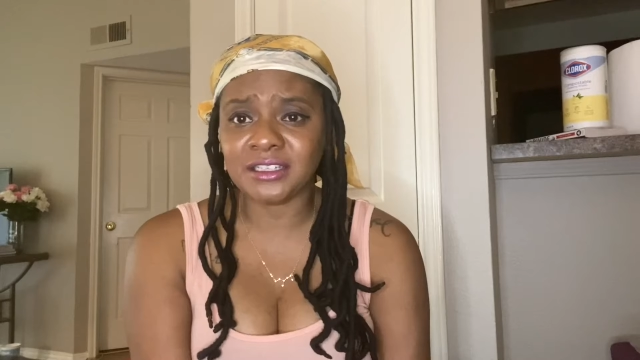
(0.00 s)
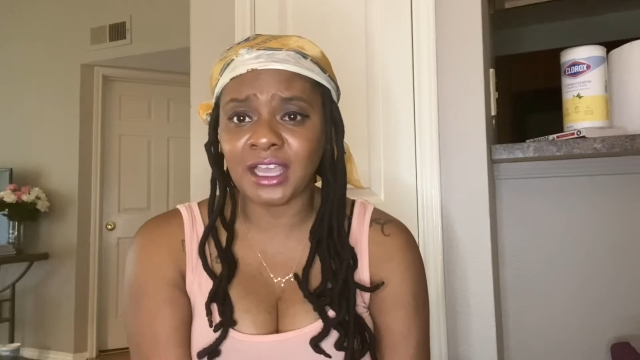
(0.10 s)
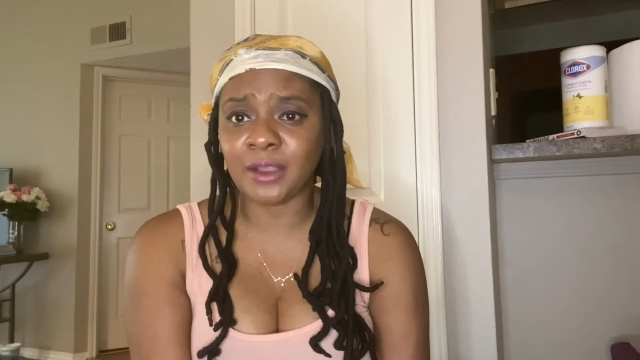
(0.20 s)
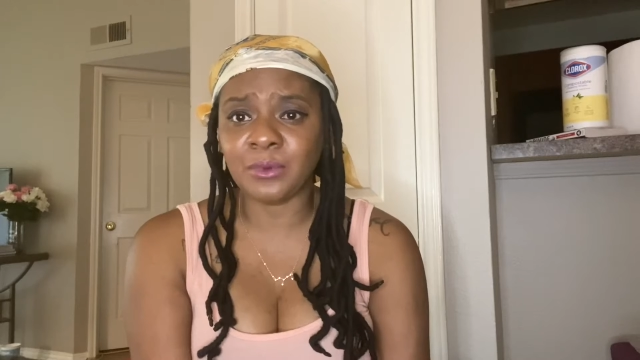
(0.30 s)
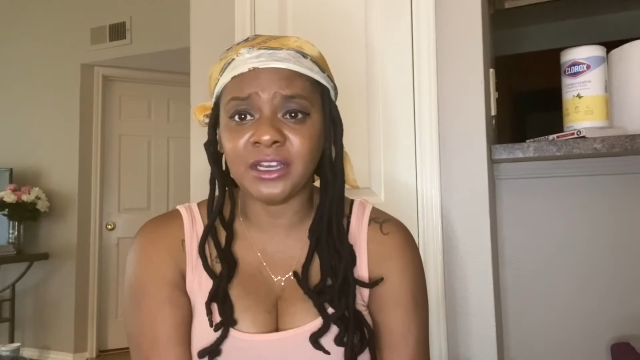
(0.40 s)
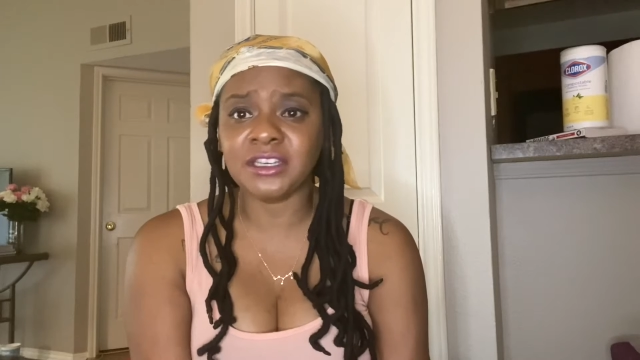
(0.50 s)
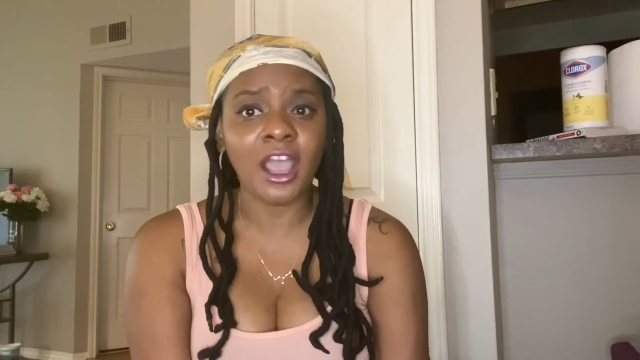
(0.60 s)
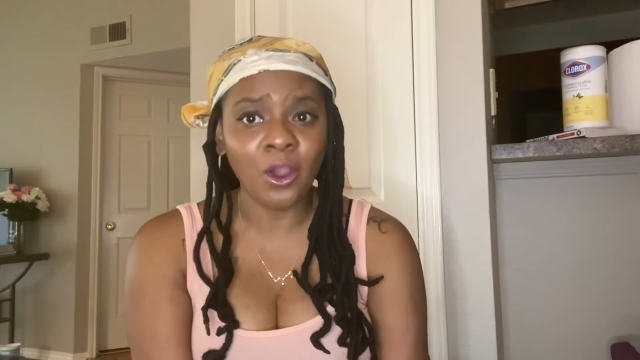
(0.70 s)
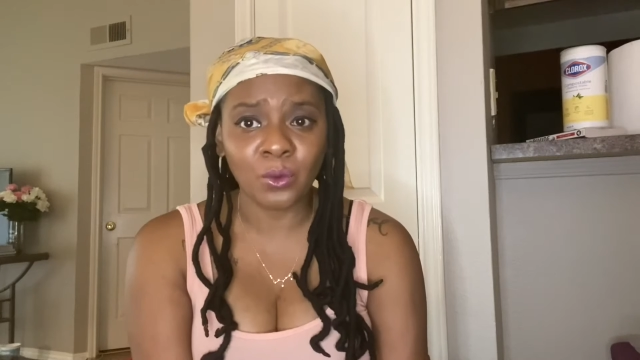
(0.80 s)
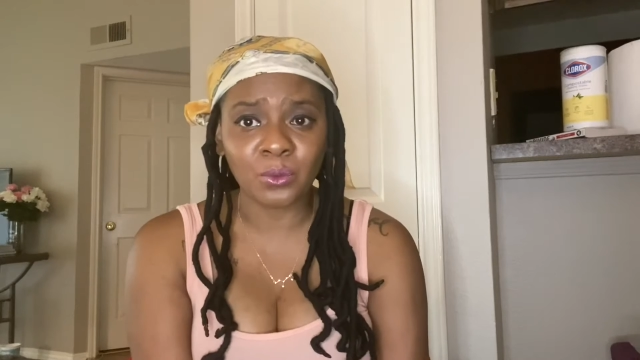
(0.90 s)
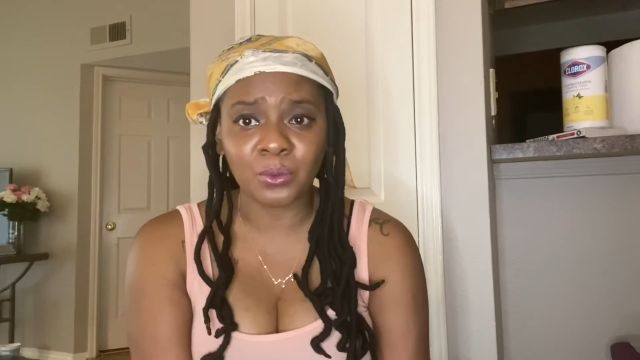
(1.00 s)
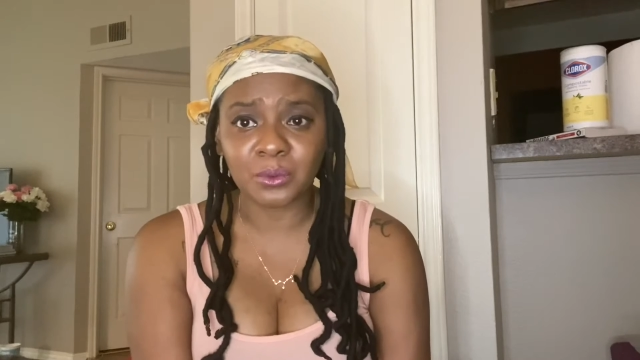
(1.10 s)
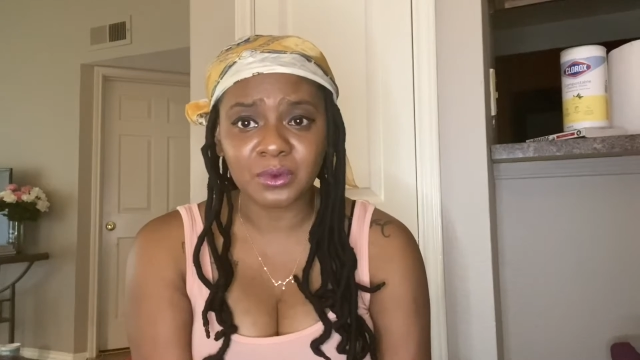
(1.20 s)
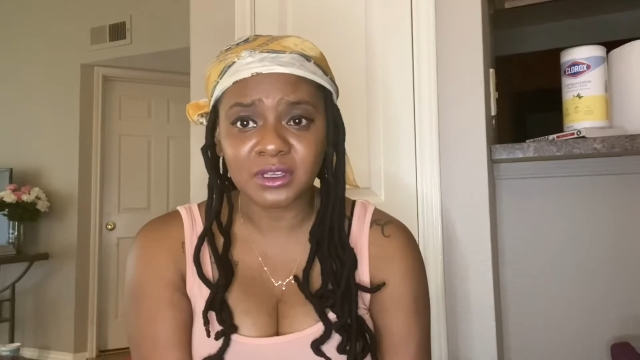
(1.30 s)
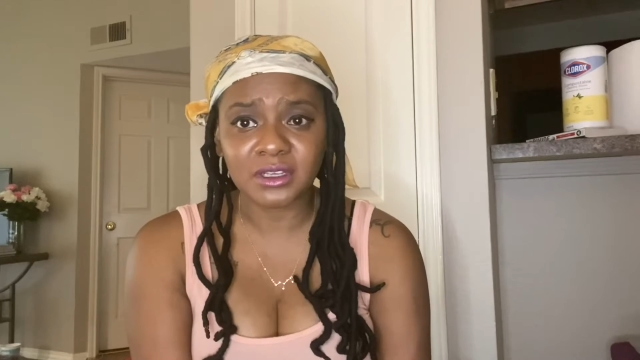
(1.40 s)
Like, what? No.
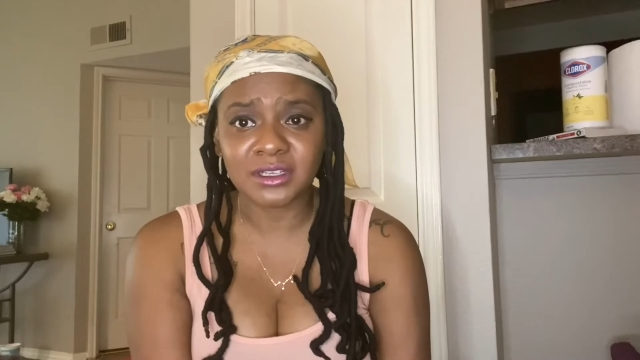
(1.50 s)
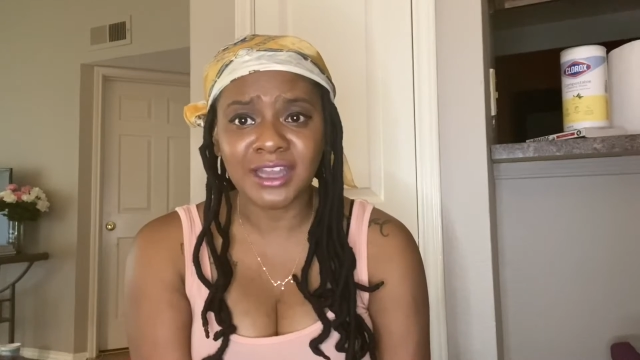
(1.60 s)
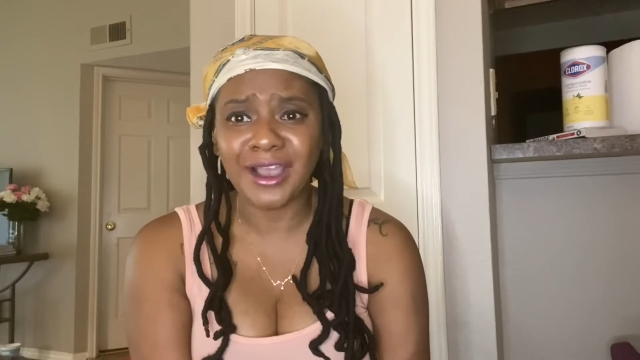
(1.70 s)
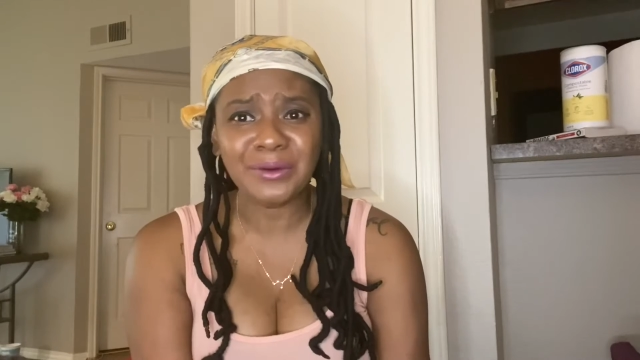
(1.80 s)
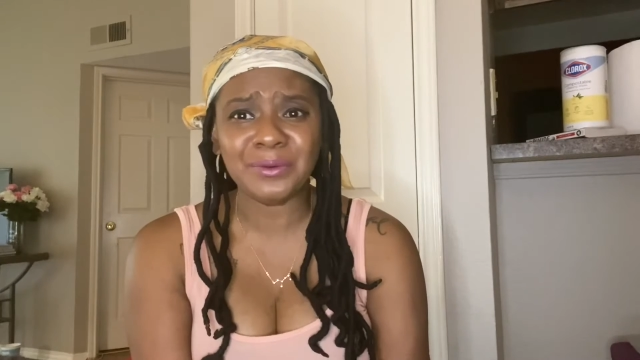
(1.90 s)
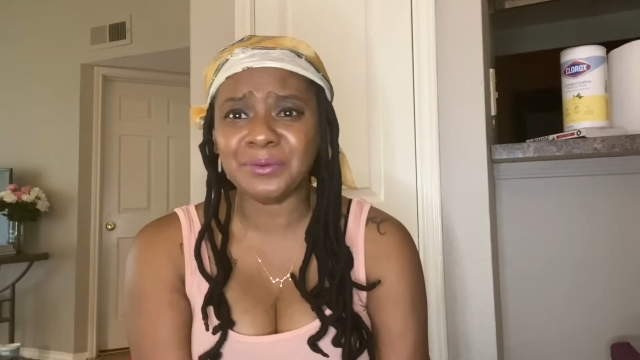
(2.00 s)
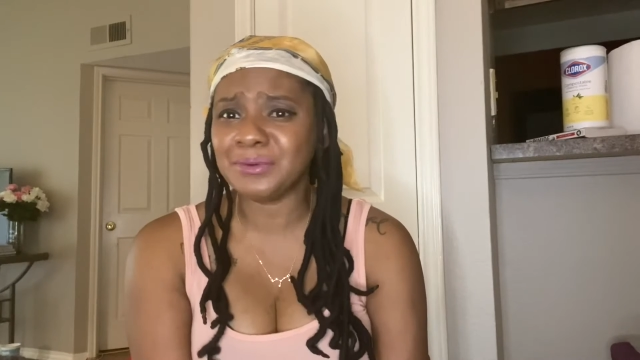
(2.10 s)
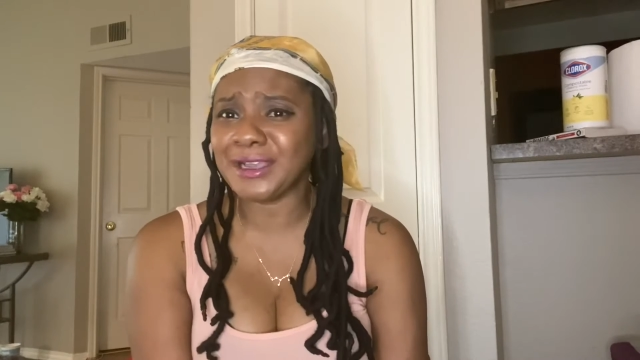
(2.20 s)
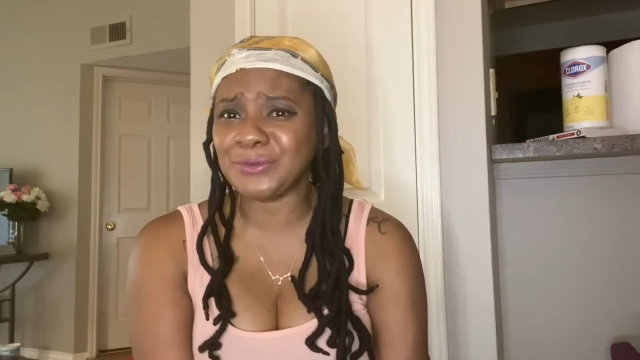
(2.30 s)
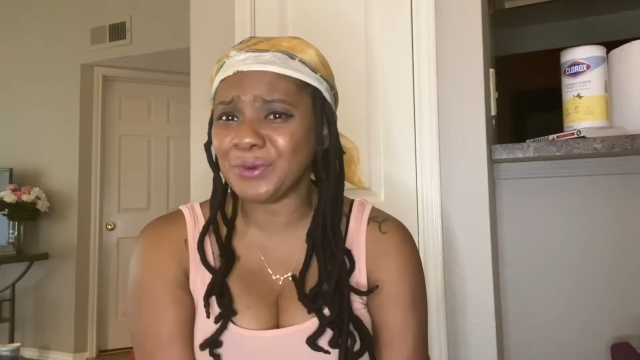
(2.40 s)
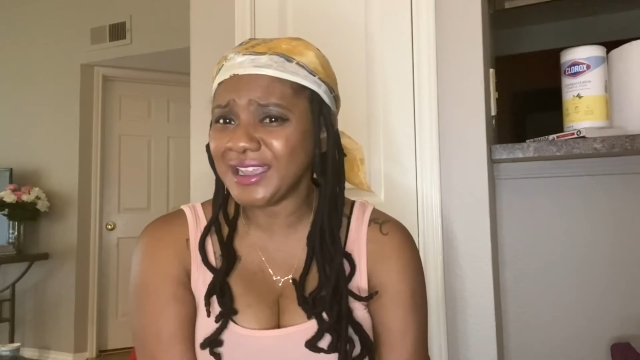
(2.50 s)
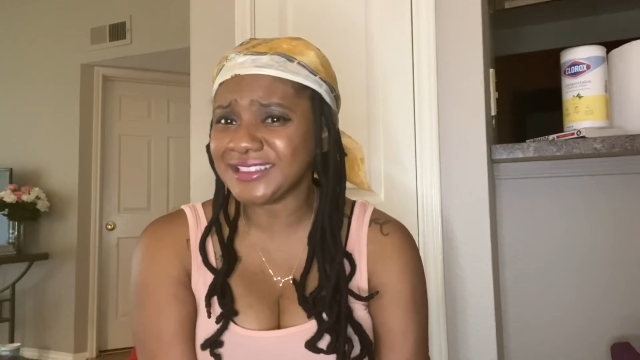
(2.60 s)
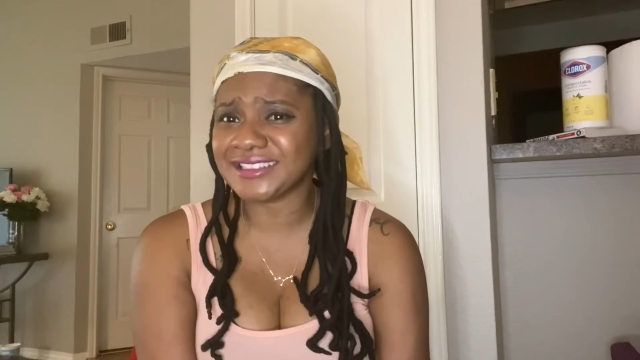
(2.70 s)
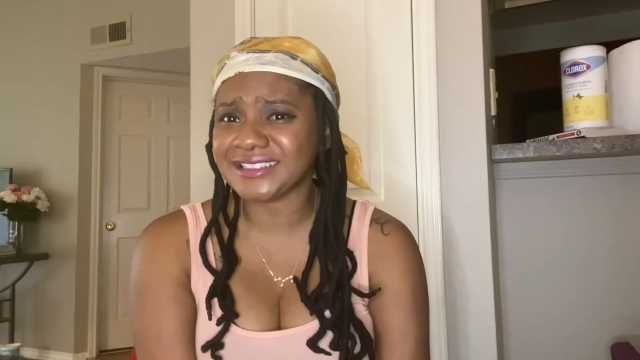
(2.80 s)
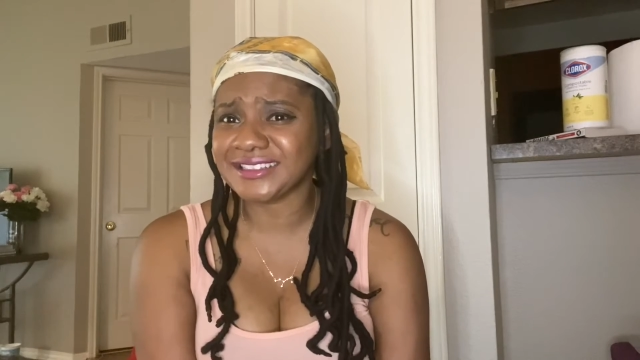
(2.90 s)
Like,
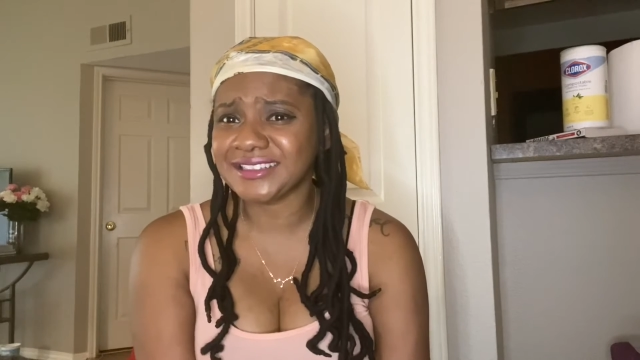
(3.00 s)
what?